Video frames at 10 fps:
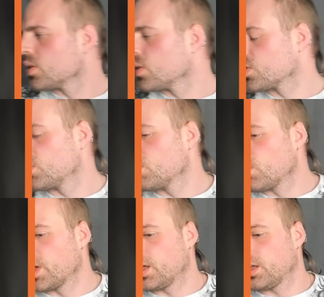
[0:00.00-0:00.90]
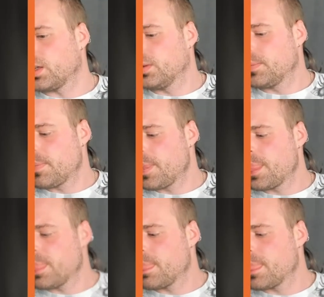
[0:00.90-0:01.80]
also the way,
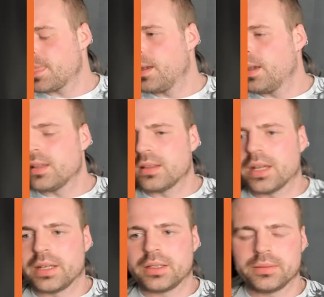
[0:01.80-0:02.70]
like,